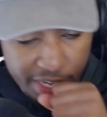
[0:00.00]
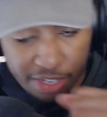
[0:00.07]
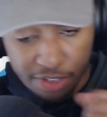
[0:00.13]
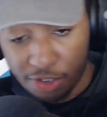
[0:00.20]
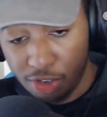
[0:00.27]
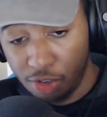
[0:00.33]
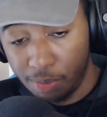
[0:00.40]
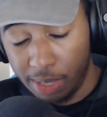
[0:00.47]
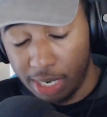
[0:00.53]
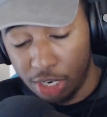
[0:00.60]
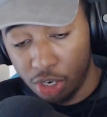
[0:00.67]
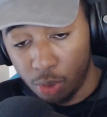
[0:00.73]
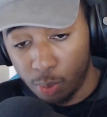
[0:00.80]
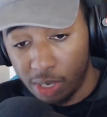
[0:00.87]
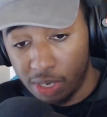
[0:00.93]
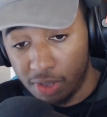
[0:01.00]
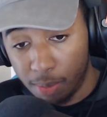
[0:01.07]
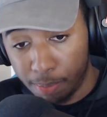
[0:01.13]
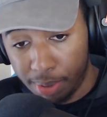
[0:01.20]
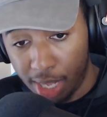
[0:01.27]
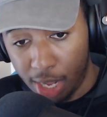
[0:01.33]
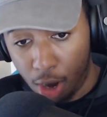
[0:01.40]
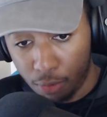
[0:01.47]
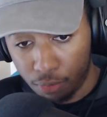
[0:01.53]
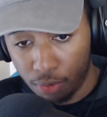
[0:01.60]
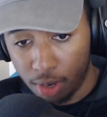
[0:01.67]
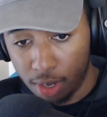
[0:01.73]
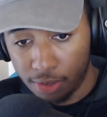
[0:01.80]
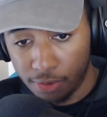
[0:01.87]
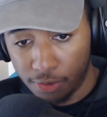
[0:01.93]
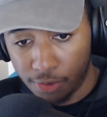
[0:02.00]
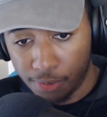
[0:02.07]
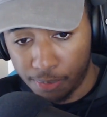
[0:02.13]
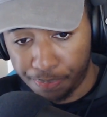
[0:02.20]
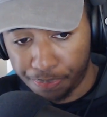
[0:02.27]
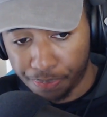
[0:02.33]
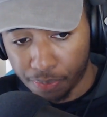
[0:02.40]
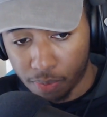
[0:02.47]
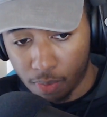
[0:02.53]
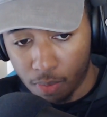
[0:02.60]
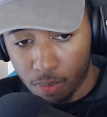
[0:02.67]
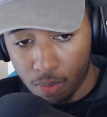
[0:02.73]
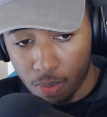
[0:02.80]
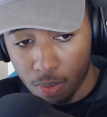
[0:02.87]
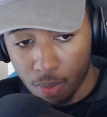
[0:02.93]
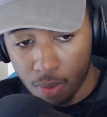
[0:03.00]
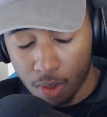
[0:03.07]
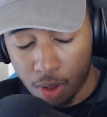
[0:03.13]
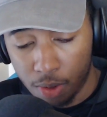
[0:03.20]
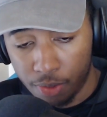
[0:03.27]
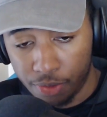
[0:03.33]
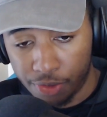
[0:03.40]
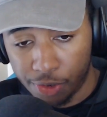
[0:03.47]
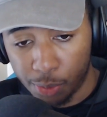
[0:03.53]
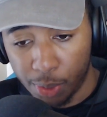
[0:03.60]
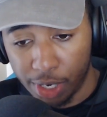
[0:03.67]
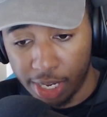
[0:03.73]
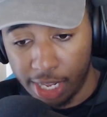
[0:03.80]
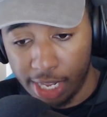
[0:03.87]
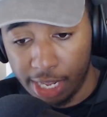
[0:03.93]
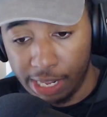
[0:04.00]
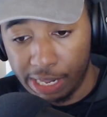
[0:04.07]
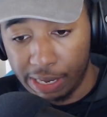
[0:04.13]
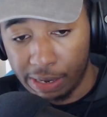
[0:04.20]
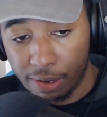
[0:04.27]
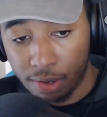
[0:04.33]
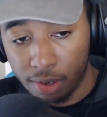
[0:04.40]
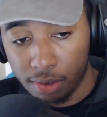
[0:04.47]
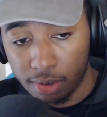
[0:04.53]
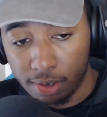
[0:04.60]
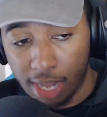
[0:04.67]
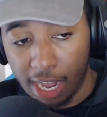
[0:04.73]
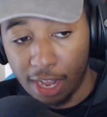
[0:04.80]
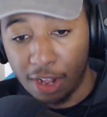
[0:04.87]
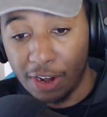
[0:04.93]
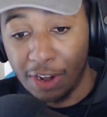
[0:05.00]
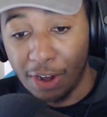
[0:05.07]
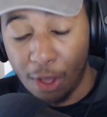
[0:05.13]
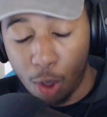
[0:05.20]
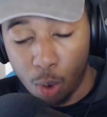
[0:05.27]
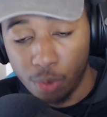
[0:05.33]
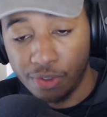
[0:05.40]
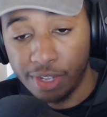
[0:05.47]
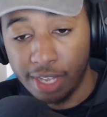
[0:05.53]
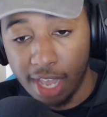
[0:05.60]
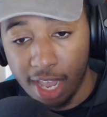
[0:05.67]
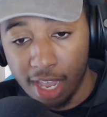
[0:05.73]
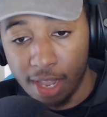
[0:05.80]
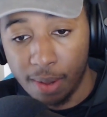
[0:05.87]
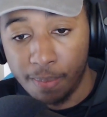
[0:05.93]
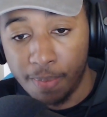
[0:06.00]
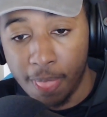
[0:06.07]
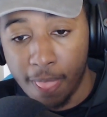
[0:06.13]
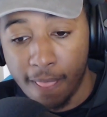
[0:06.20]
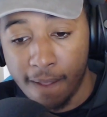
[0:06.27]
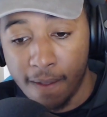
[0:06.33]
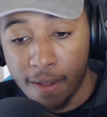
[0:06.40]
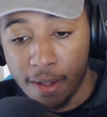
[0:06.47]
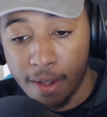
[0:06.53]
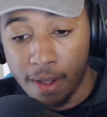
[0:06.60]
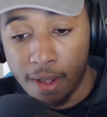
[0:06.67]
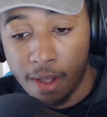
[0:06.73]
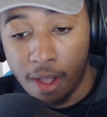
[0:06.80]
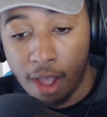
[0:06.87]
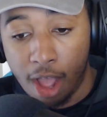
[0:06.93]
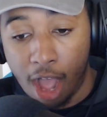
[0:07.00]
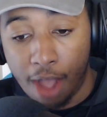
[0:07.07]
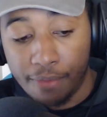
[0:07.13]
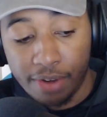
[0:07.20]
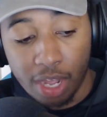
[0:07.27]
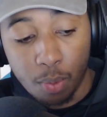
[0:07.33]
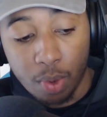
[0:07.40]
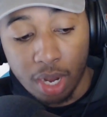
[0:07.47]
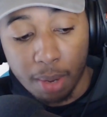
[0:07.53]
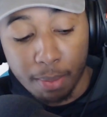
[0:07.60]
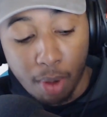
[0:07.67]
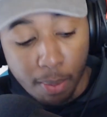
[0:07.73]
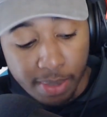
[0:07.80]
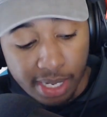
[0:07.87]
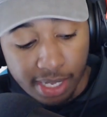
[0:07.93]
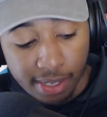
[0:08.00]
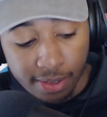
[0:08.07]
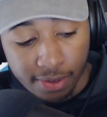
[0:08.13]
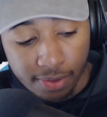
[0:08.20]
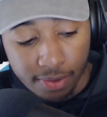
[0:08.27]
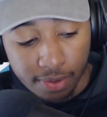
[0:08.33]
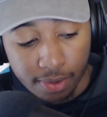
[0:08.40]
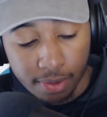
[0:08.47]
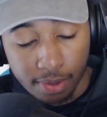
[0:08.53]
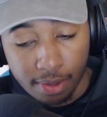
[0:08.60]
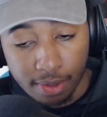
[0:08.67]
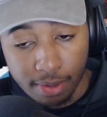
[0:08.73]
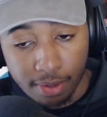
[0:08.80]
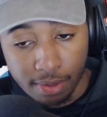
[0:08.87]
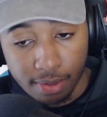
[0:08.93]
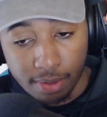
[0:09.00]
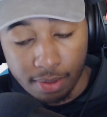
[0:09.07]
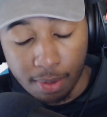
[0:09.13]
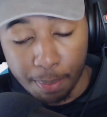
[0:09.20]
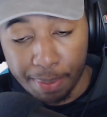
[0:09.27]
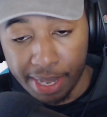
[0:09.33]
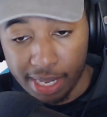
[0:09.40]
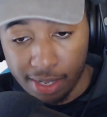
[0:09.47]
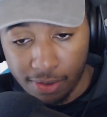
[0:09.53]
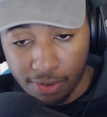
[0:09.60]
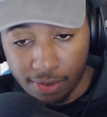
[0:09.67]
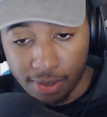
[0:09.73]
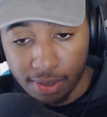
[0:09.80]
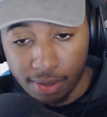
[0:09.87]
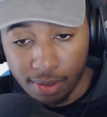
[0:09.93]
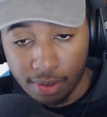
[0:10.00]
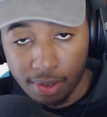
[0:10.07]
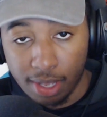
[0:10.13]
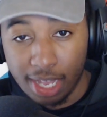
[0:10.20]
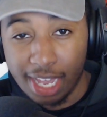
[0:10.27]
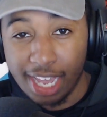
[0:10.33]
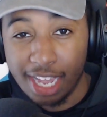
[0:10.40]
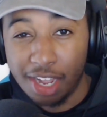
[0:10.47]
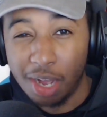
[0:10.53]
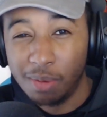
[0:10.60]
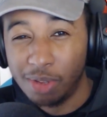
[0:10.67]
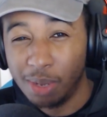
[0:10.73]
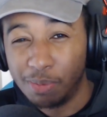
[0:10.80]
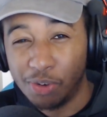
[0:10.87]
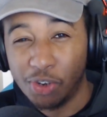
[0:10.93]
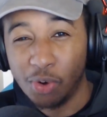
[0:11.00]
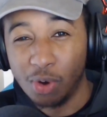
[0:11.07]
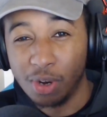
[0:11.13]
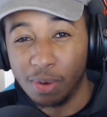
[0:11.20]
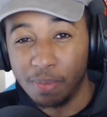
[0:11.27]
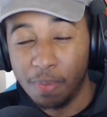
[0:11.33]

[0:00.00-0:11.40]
in their recent playoff runs to where he like closed the game. I feel like when the moment is the biggest, he comes up short.